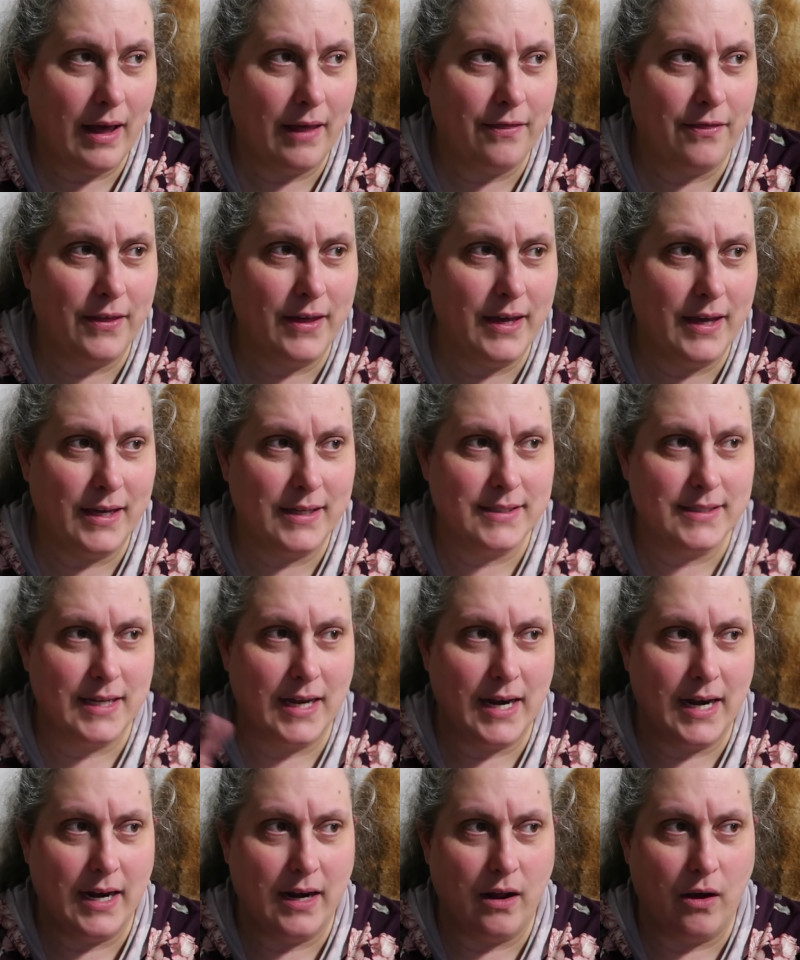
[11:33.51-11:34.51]
I think I
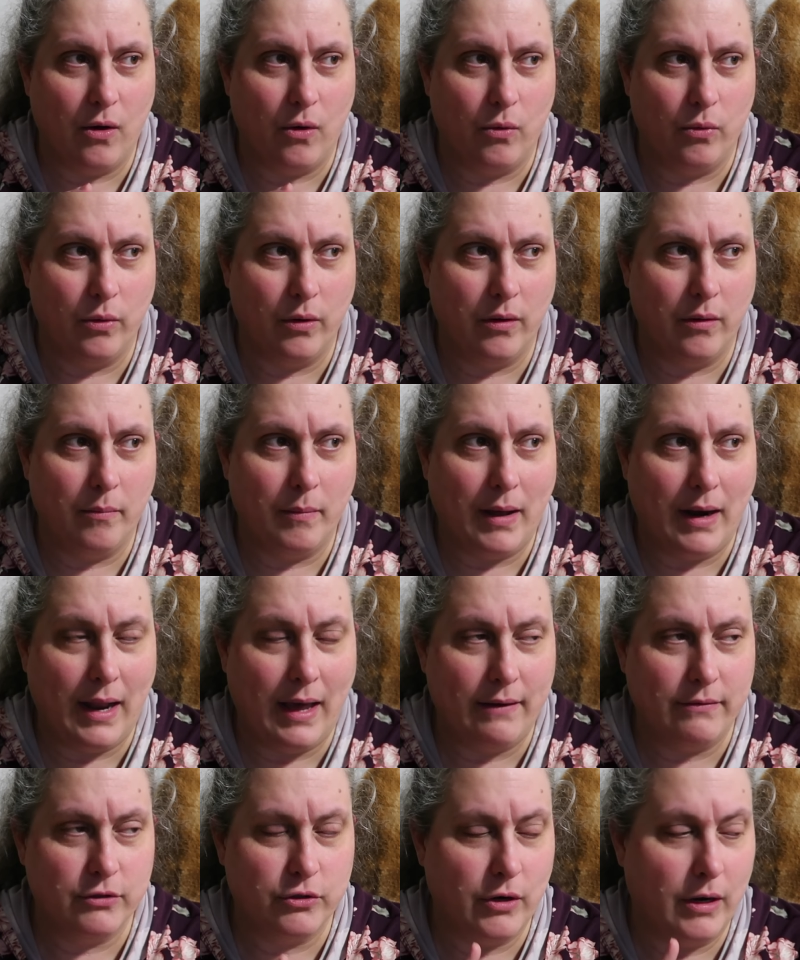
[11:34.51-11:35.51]
said it on my
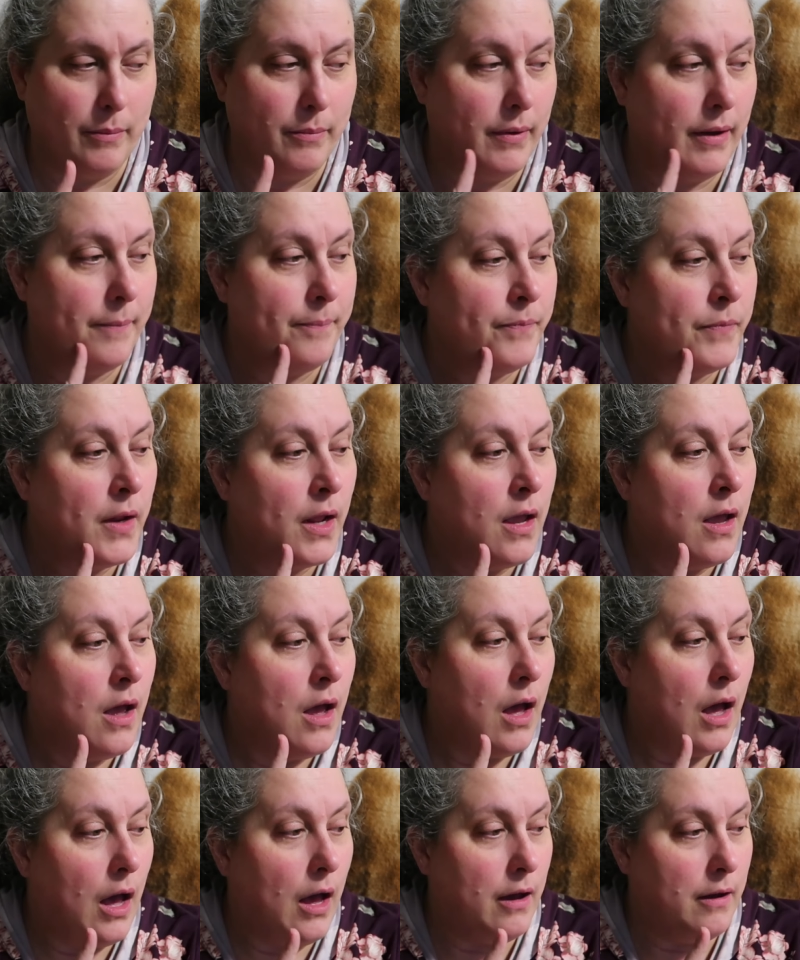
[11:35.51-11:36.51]
live stream, but
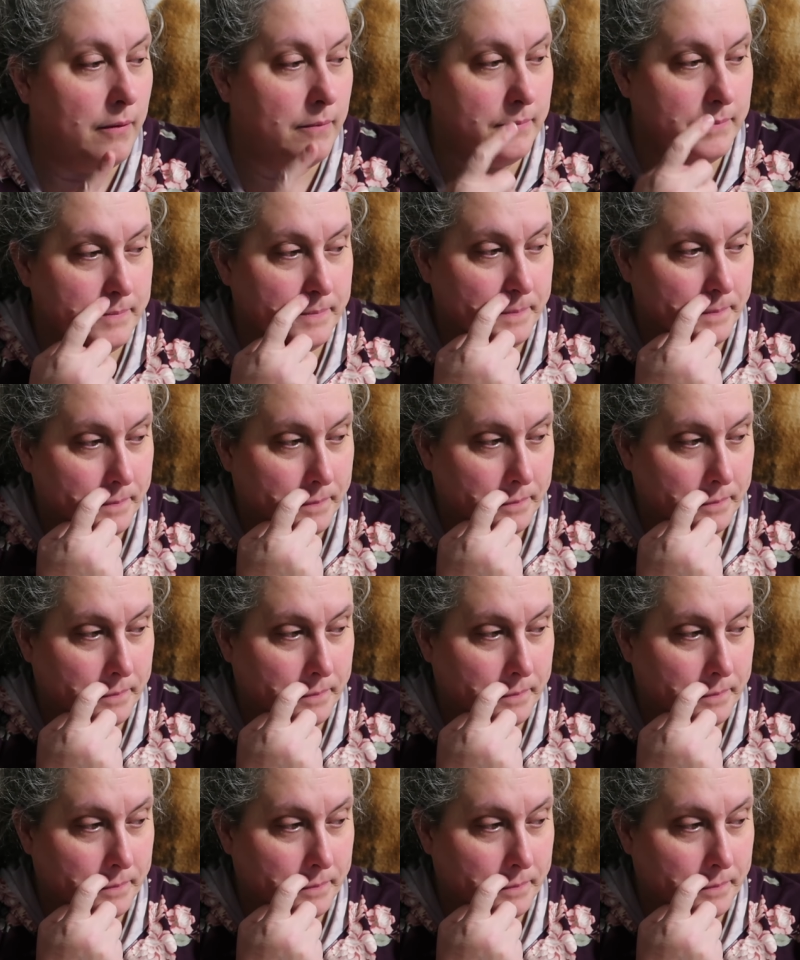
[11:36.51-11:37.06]
um,